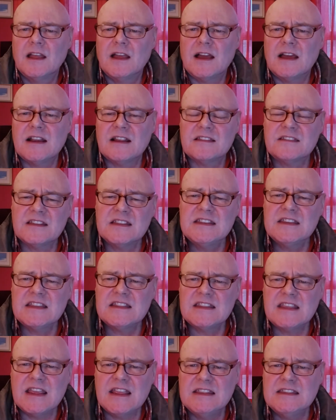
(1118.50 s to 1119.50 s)
And I think
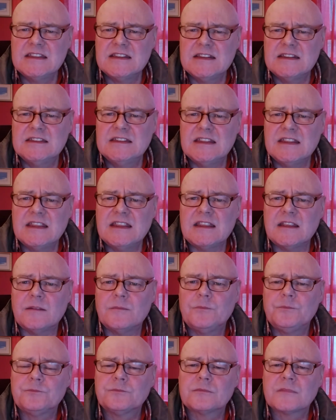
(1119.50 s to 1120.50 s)
at the end of the day,
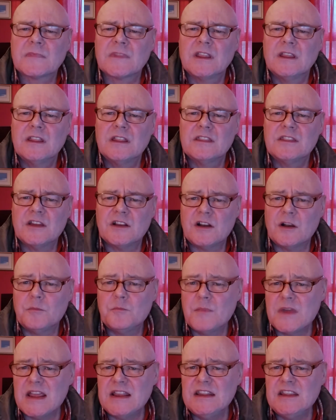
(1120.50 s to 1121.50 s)
there
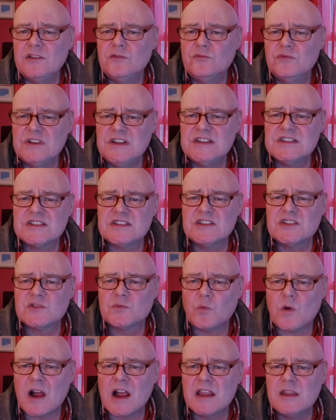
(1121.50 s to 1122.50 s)
are many reasons
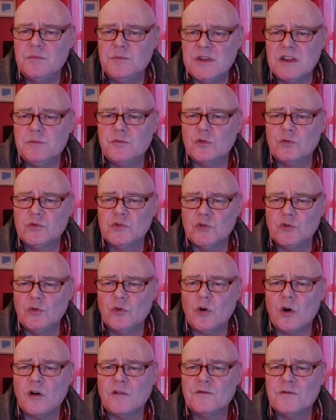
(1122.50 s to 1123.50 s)
why people do
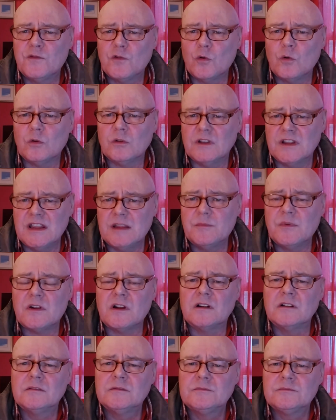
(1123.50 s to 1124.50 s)
not vote
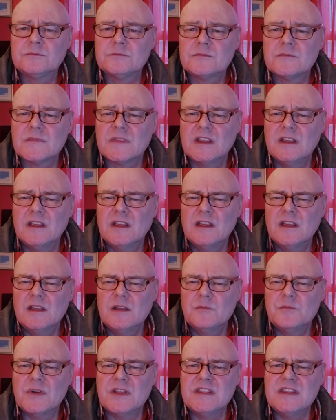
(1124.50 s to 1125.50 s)
Labour.
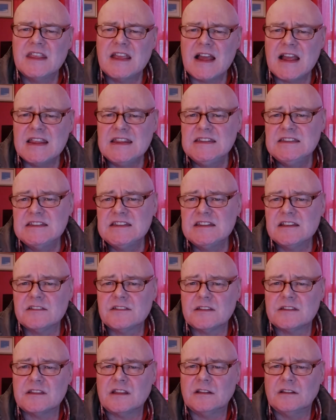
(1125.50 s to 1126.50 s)
But the idea
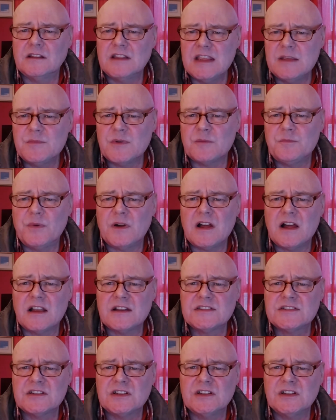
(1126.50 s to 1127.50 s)
that the Labour
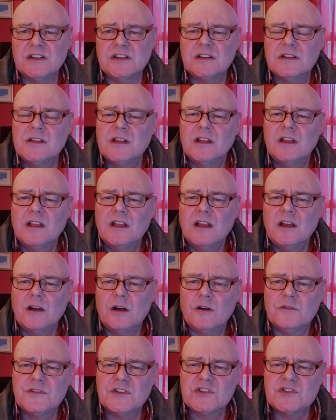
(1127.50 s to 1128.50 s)
Party
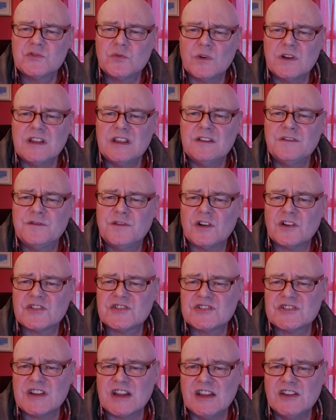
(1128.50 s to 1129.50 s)
of the
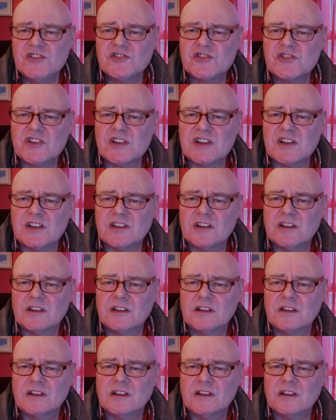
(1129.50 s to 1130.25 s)
21st century